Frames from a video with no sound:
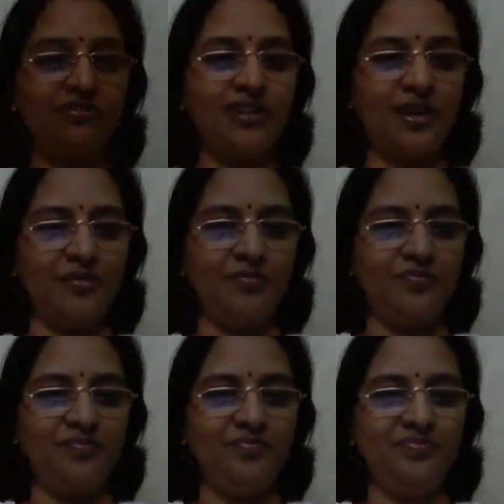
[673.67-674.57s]
of time.
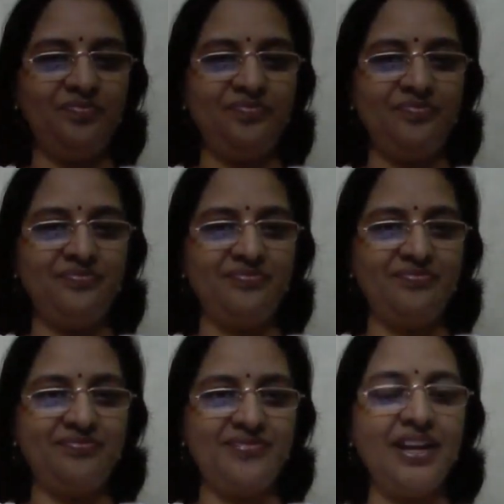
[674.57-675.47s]

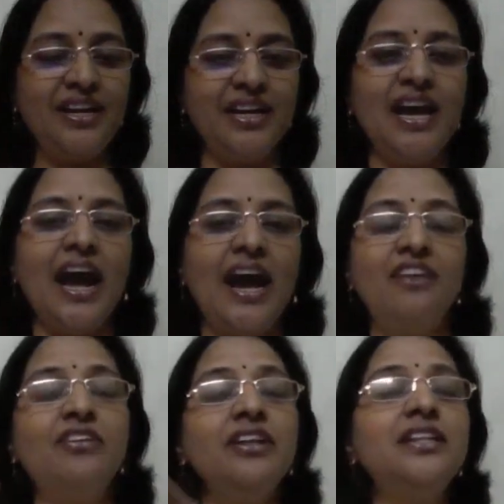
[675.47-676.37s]
Right.
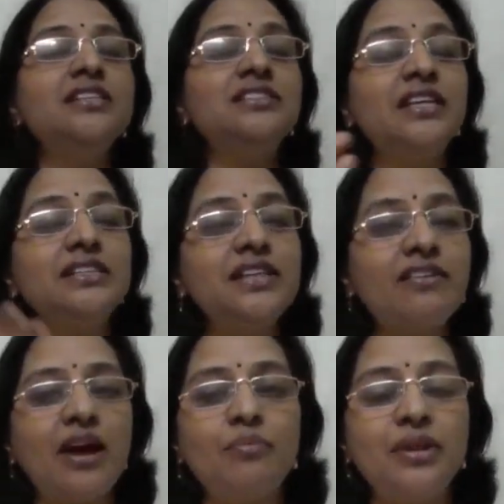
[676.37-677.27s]
And when these things
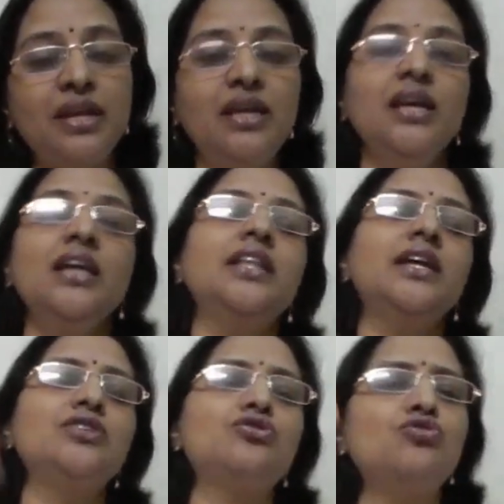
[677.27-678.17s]
are happening,
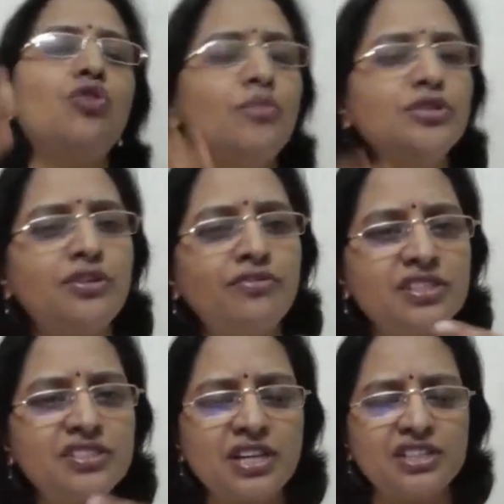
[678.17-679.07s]
there is so much of
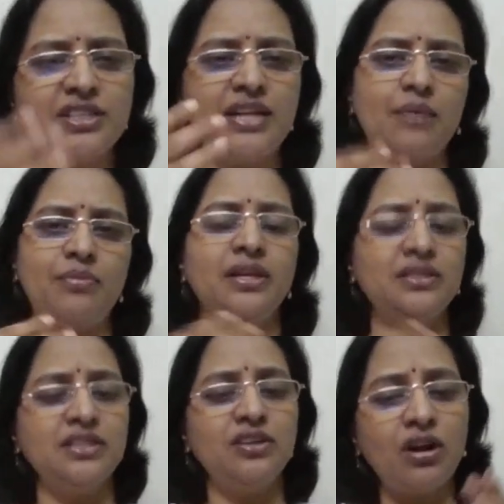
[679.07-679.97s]
destruction happening.
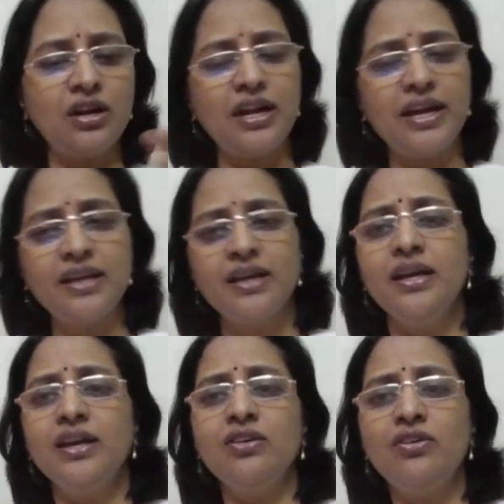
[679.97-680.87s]
See, not like,
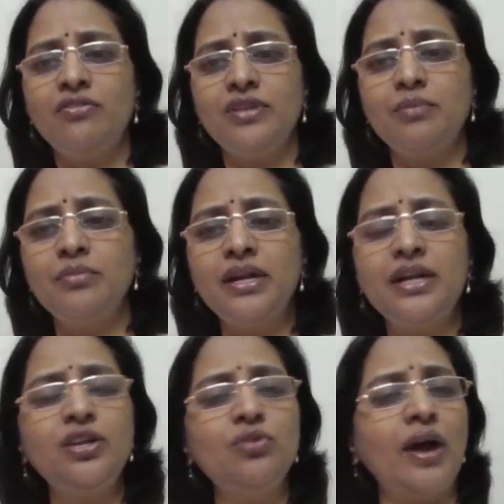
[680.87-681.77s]
with the
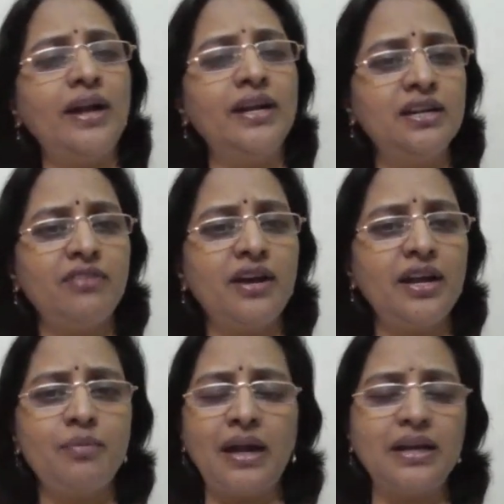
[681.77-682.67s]
minute you identify
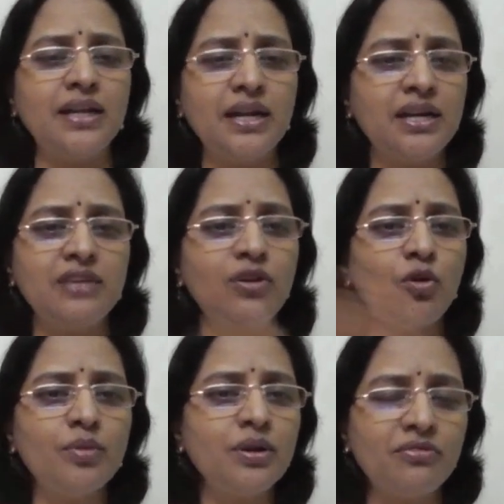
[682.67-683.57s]
a pattern and it
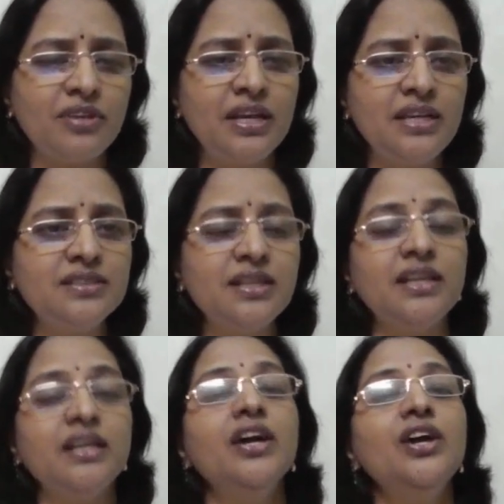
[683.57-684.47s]
will open up very
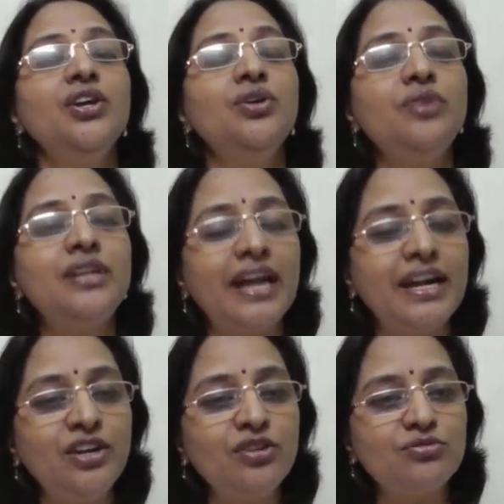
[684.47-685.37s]
easily, you
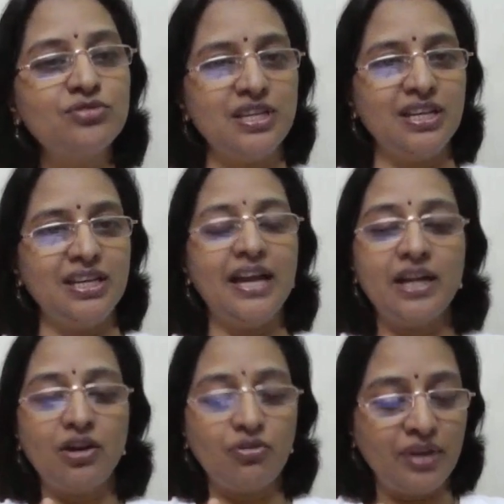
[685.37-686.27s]
tend to see.
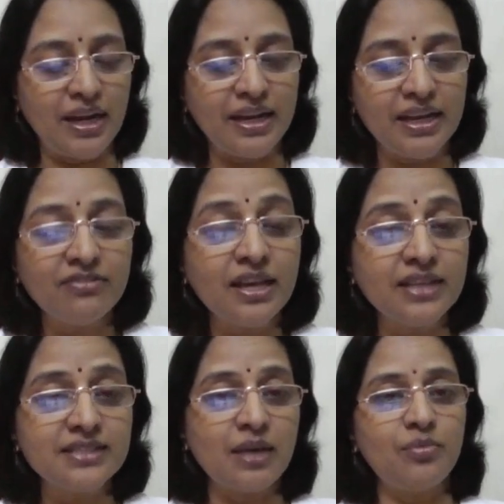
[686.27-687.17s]
And now when I give the
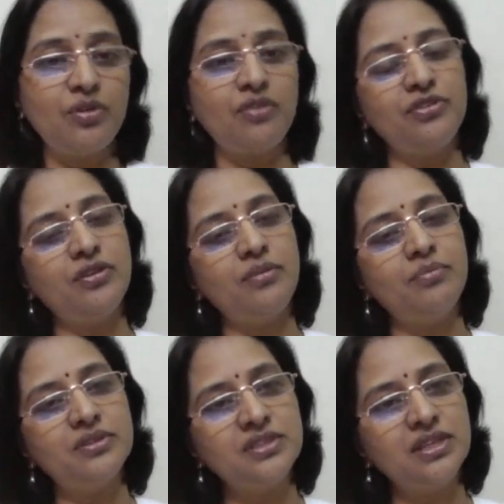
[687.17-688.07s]
example of, a
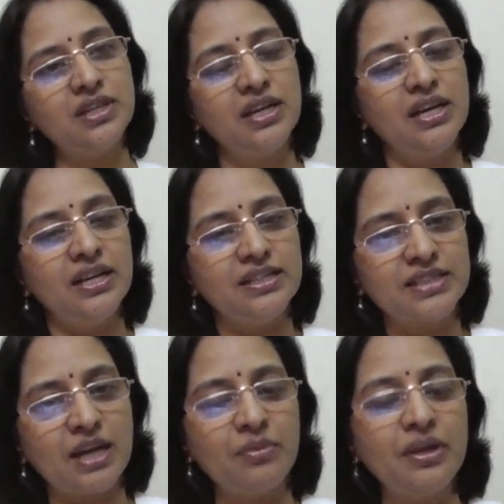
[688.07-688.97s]
person
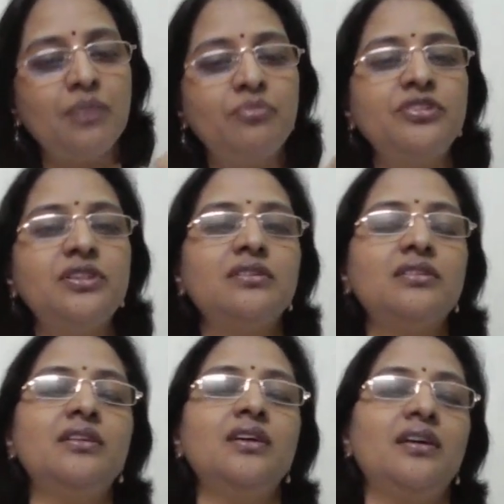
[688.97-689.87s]
is coming up with
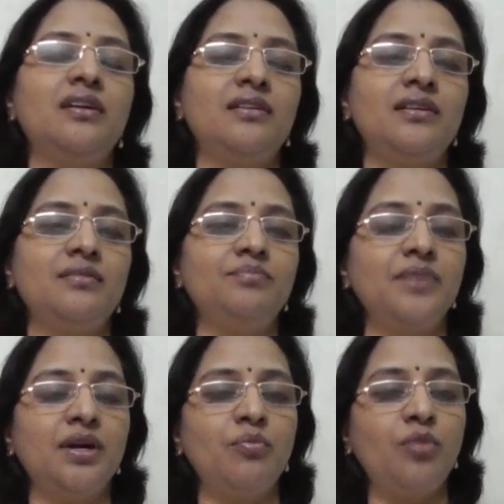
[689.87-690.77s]
a
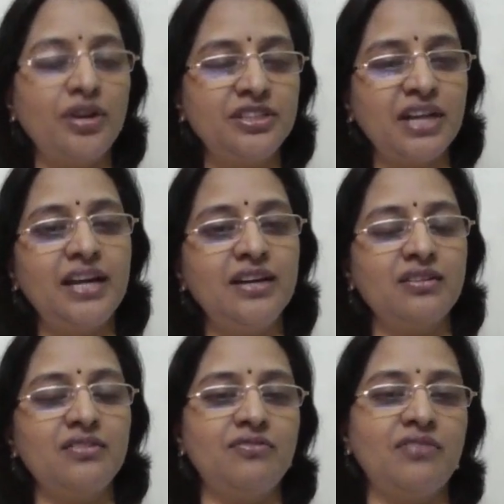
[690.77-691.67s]
boy child,
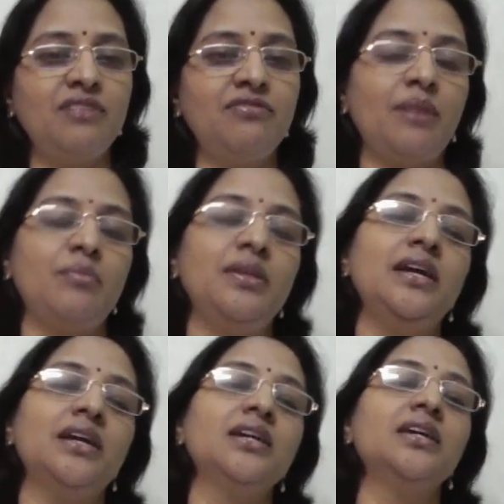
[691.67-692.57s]
one
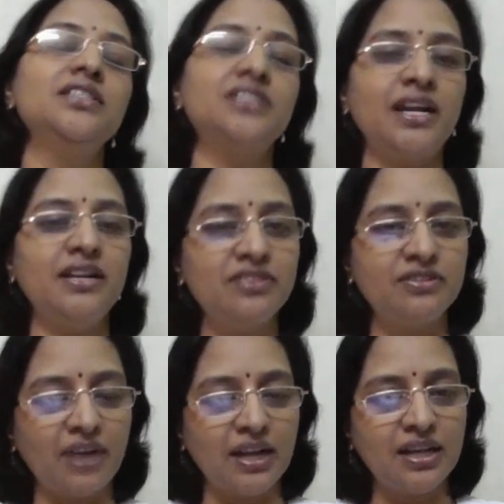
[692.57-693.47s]
family, and girl child with
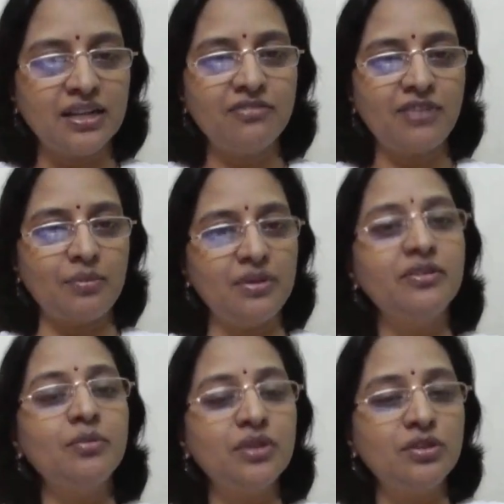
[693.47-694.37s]
one other family,
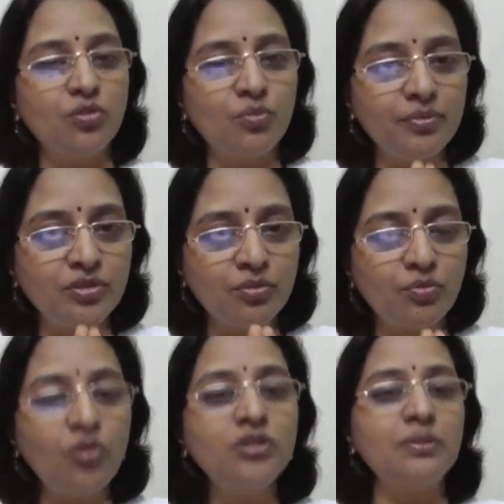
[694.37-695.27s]
when the
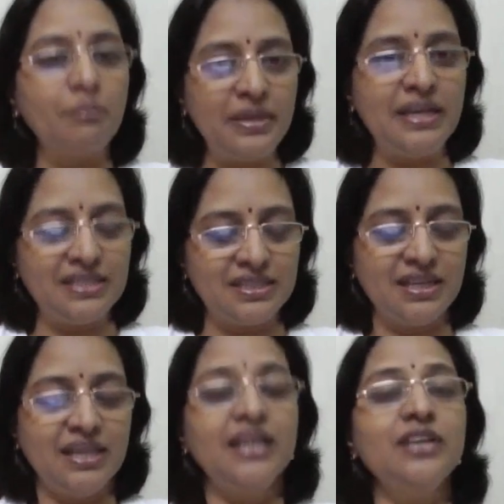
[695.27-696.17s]
both meet,
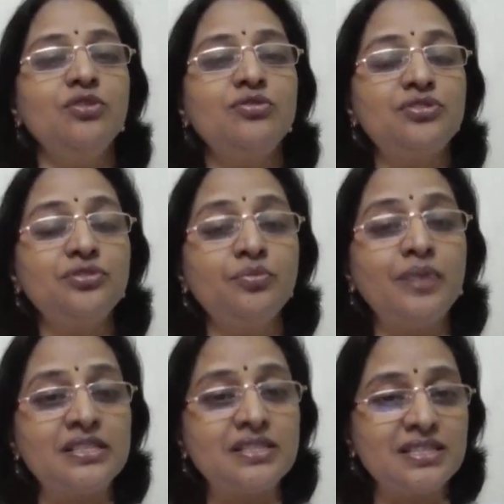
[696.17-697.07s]
you
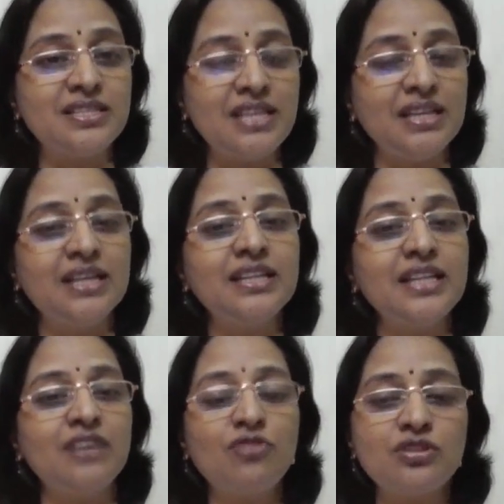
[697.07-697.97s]
must see that
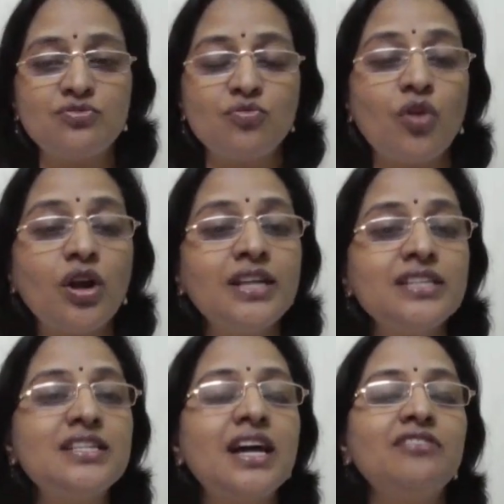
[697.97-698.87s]
there was, what
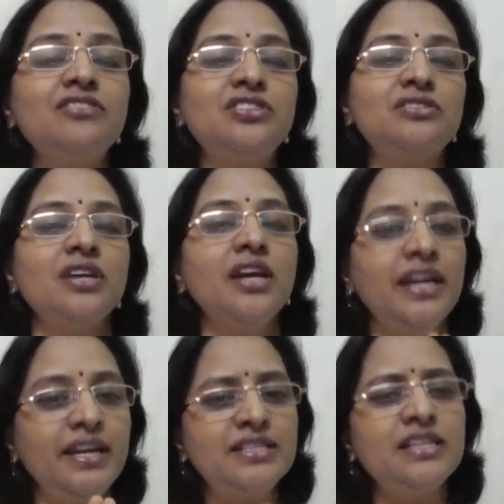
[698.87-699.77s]
is that which is
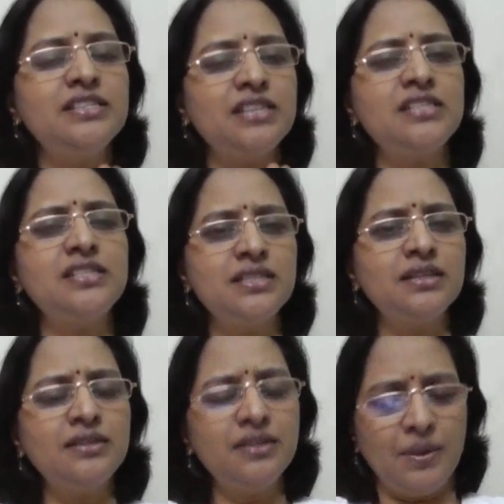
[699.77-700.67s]
it just
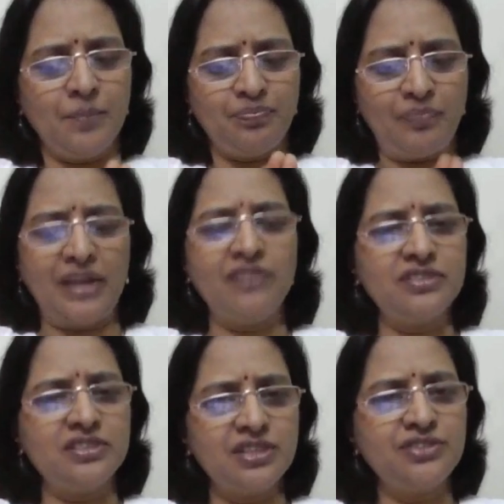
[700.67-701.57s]
the
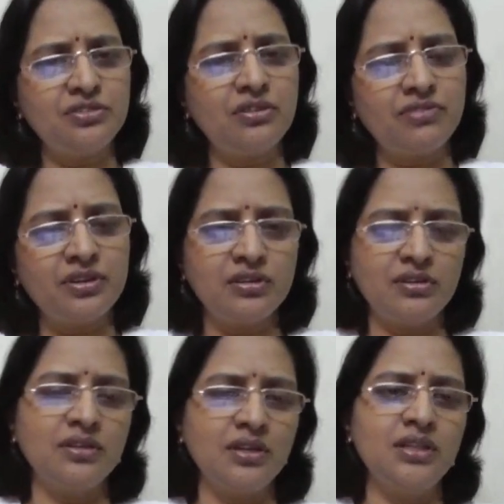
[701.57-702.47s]
manifestation of
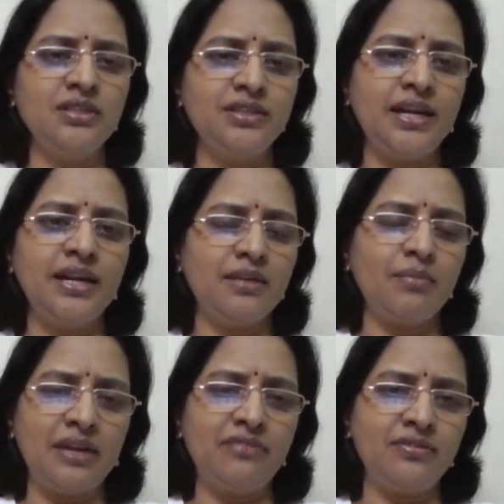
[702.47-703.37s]
a girl child and a
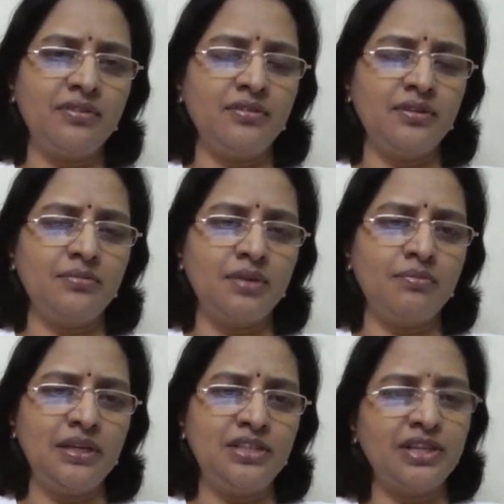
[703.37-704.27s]

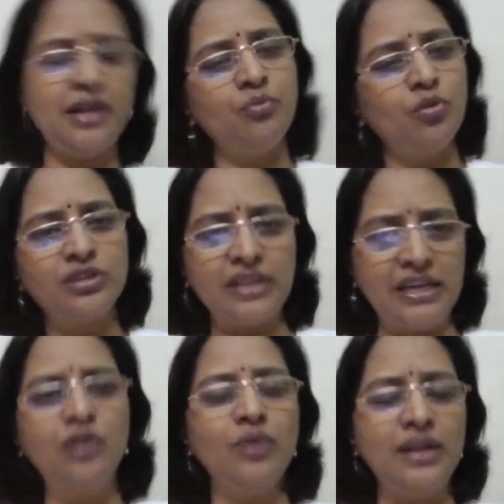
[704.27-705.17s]
male child both
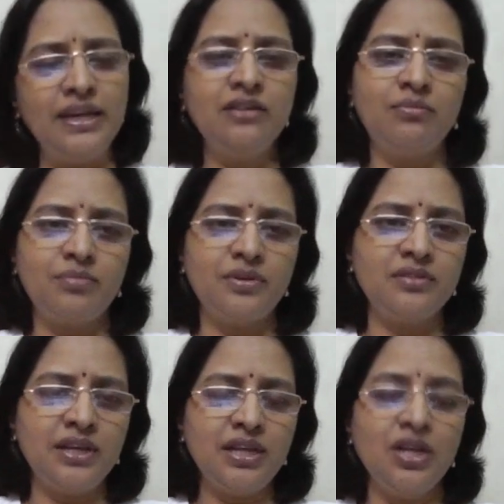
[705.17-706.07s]
equally in a
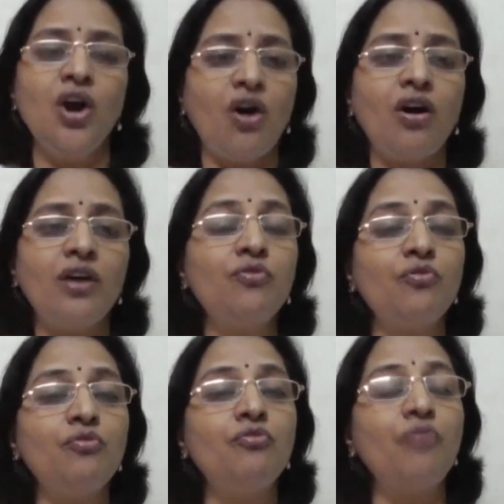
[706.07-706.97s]
thing, or
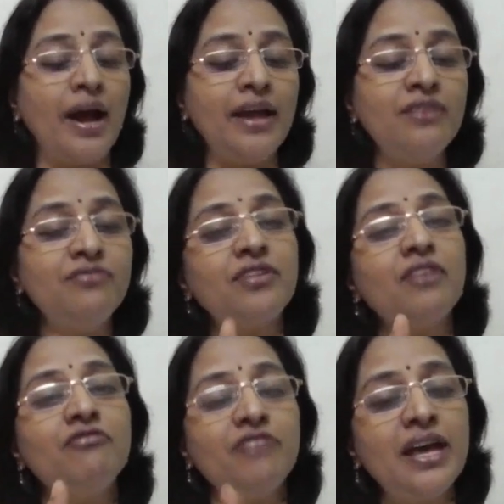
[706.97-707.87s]
why,
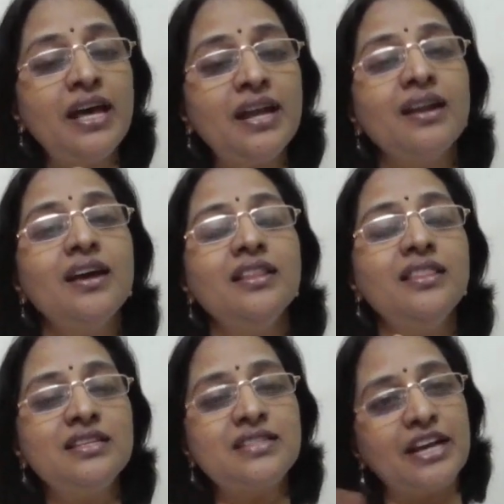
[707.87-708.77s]
from where
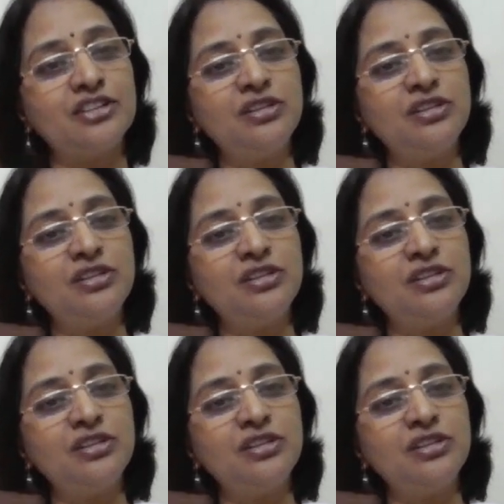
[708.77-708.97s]
this